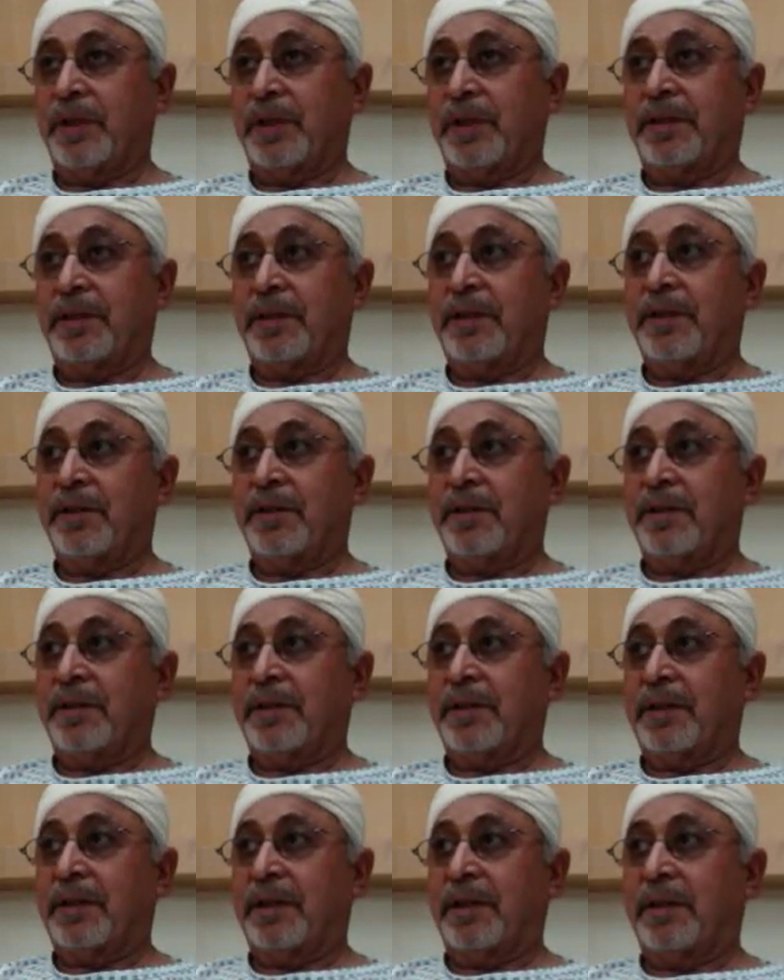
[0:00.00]

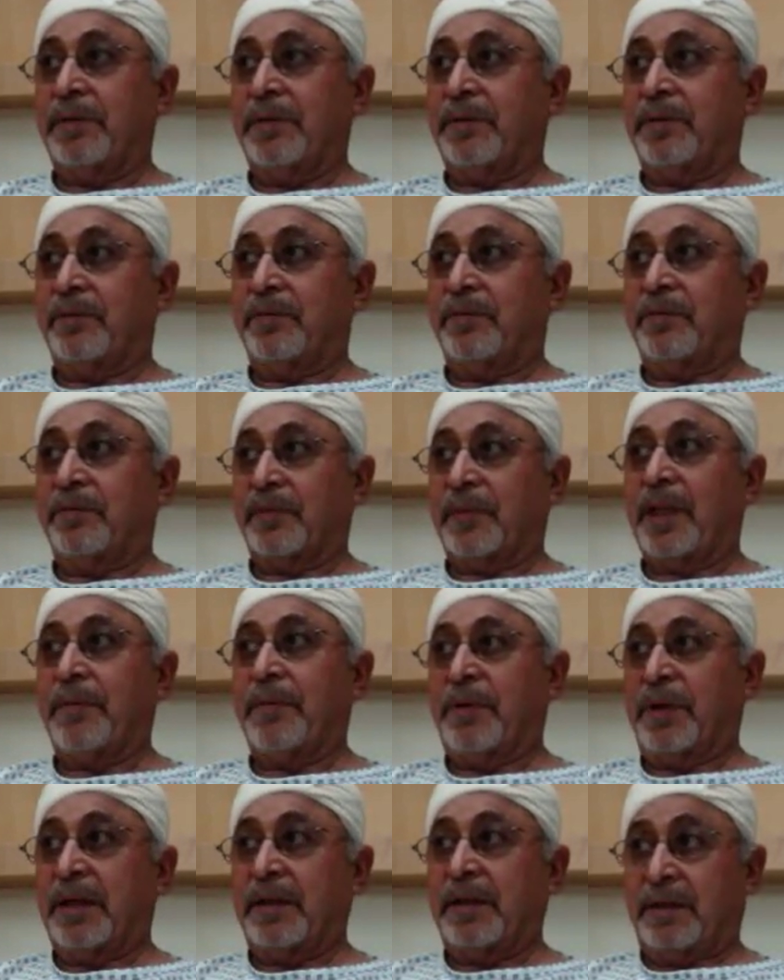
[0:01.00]
with, uh, I
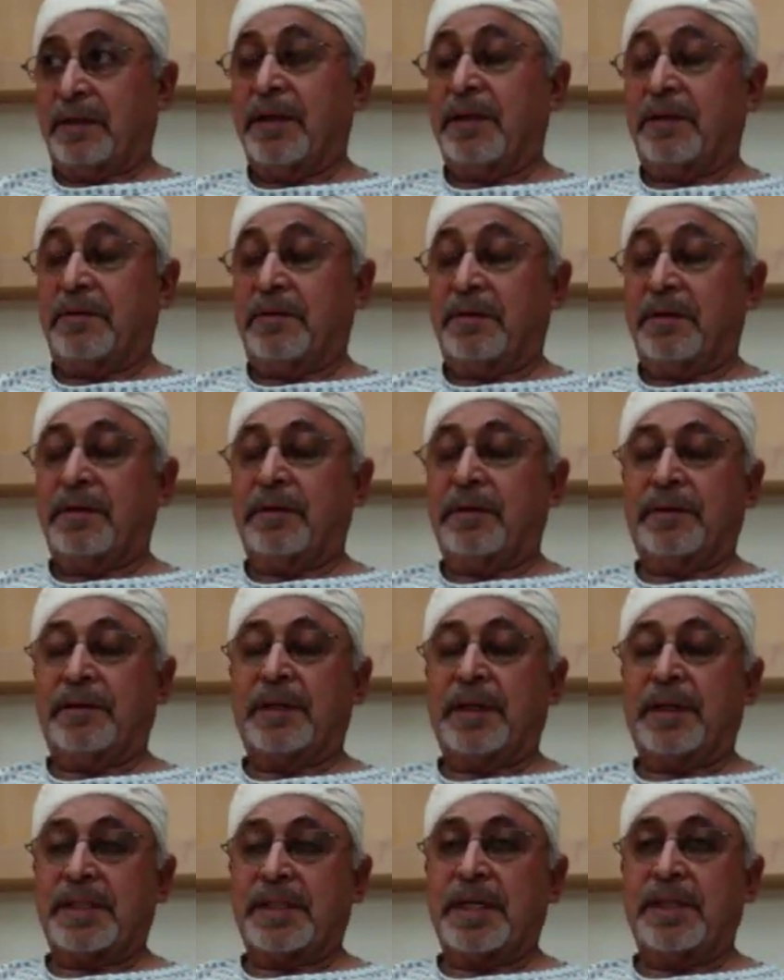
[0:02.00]
mean, at, at
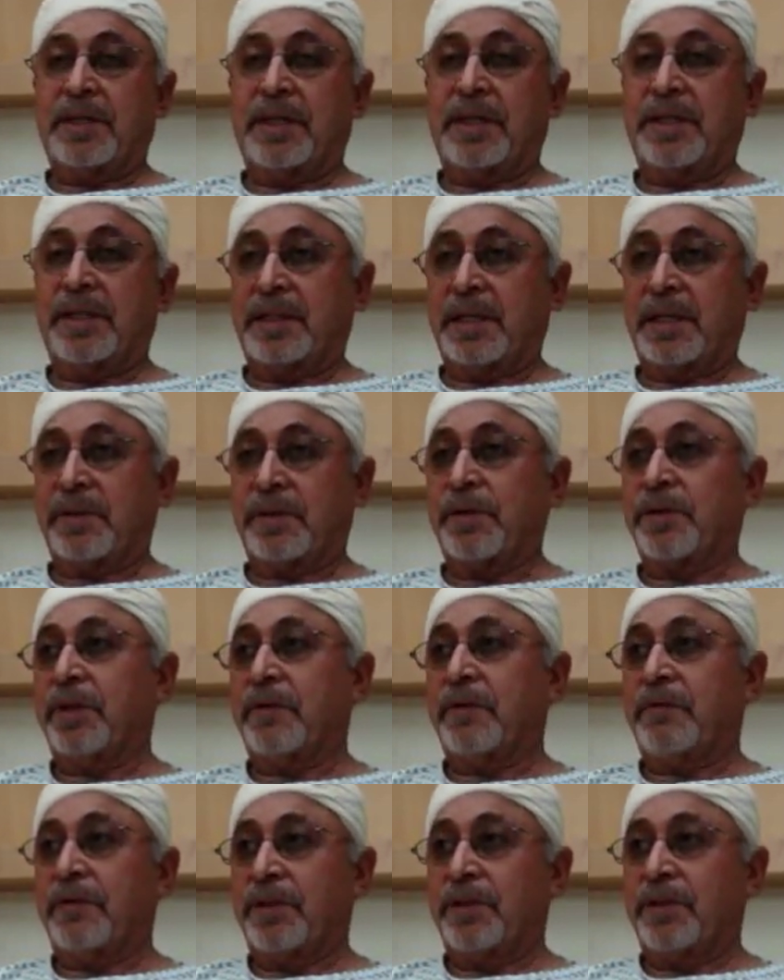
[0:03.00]
Los Angeles
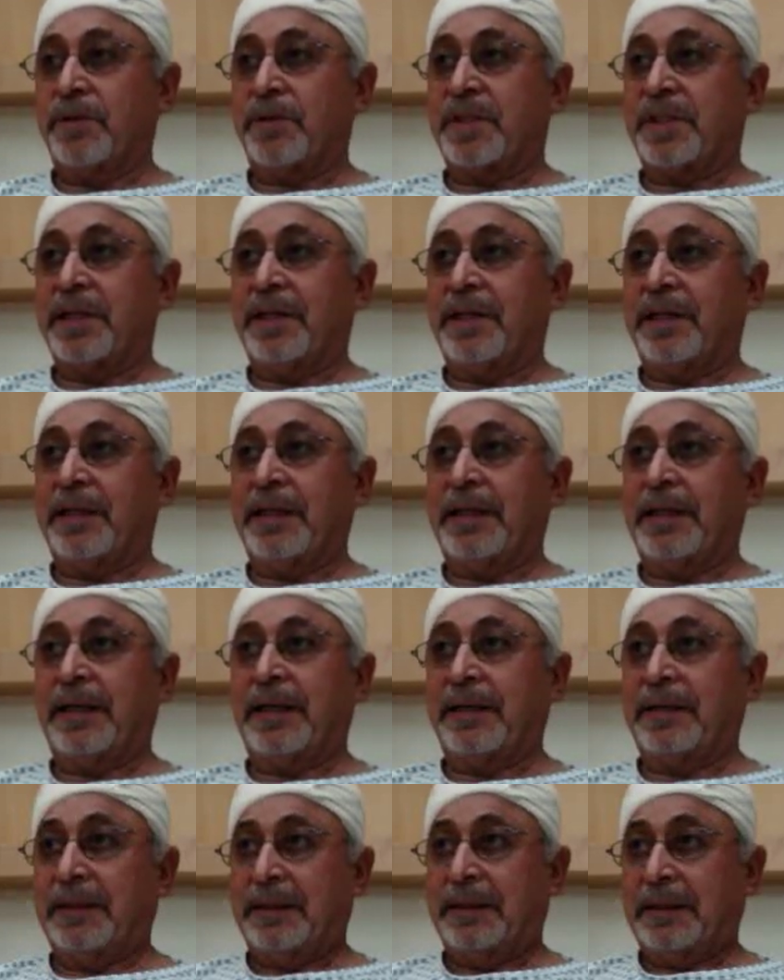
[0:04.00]
associated with UCLA
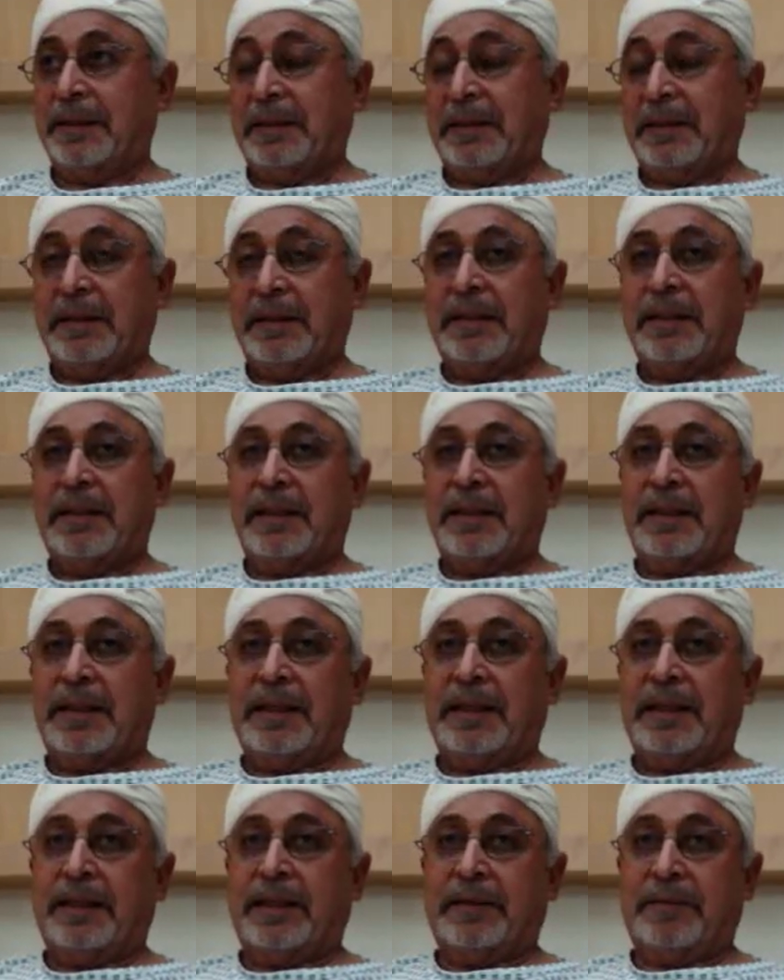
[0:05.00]
and
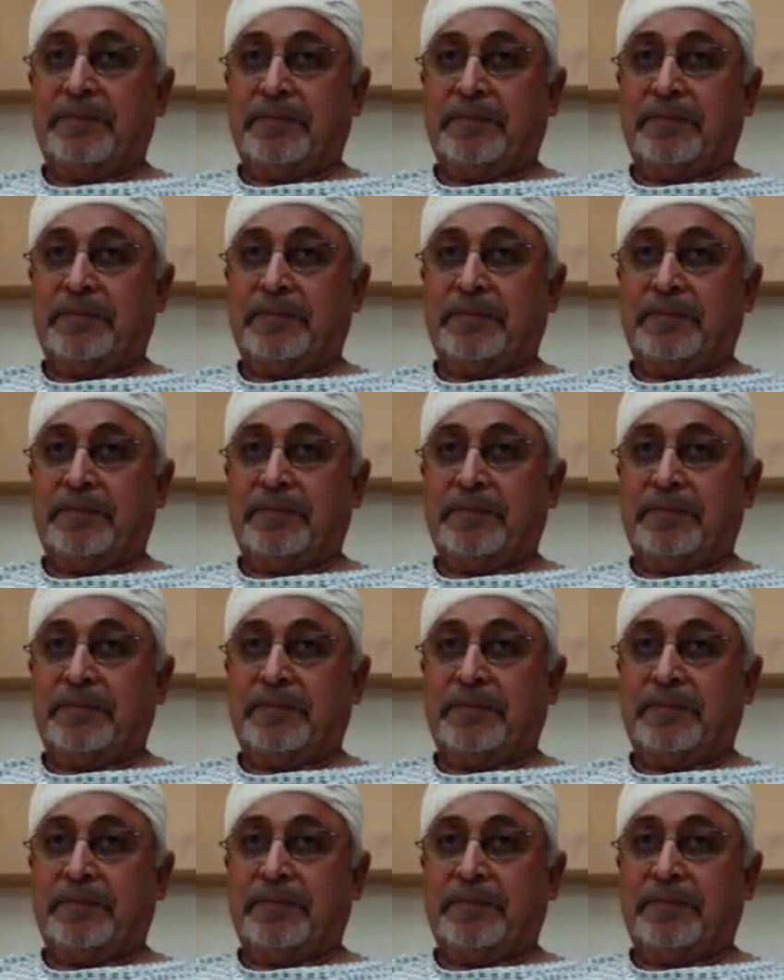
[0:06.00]
uh, um,